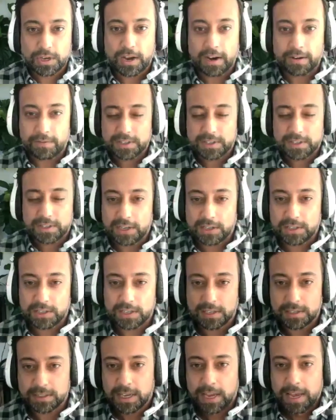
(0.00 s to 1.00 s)
those
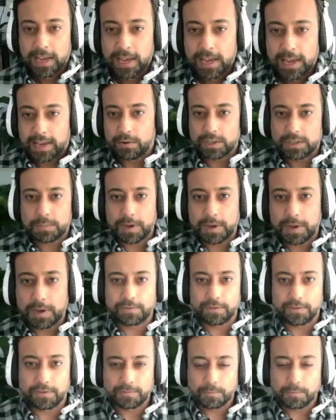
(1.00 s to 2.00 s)
conversations in a
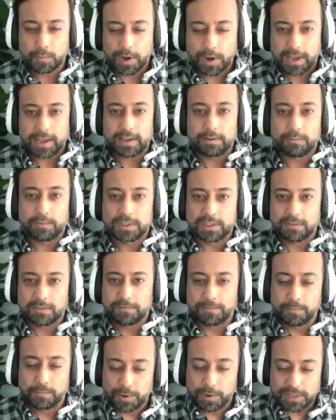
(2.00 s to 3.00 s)
respectful way
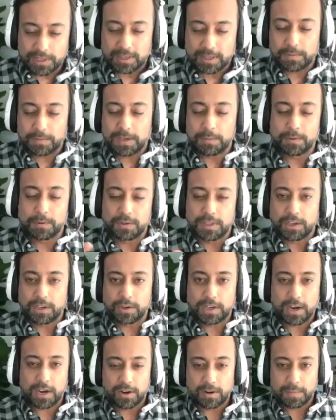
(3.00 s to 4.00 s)
with the people
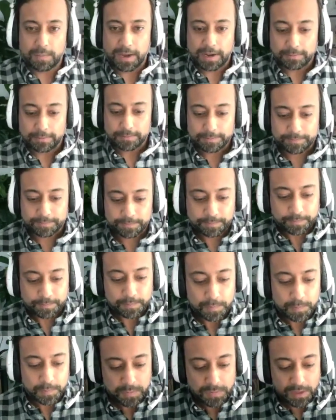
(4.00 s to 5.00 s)
that you care about.
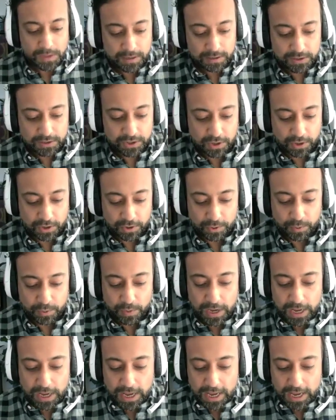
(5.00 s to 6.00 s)

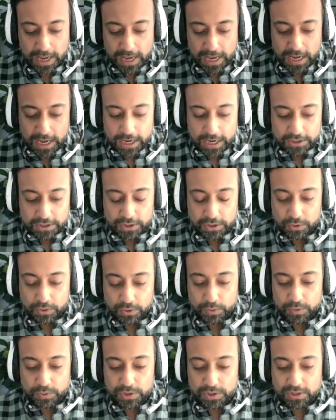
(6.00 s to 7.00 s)
So
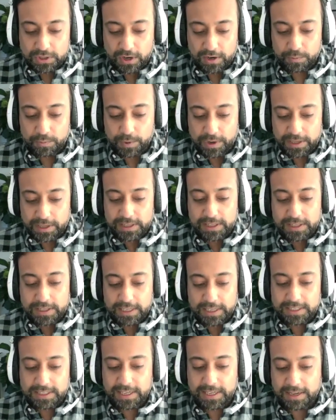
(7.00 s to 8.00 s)
to start with,
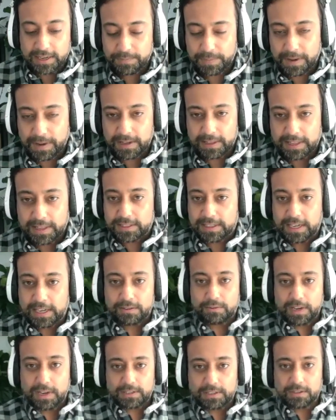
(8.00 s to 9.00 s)
let's get
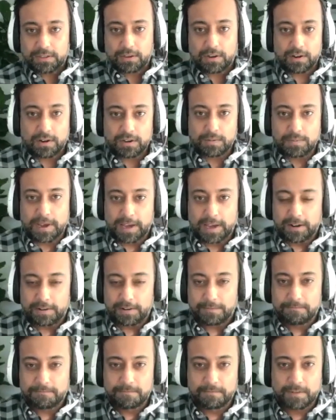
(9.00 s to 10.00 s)
right to the heart of the
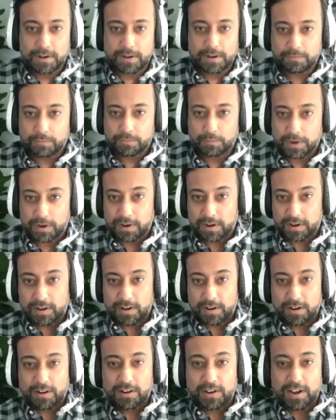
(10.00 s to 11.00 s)
matter,
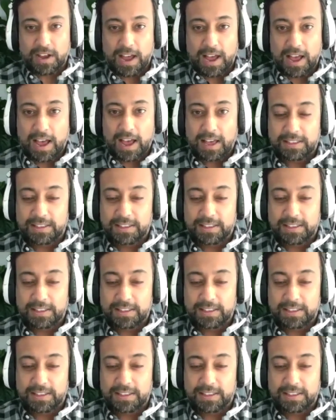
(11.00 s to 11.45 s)
where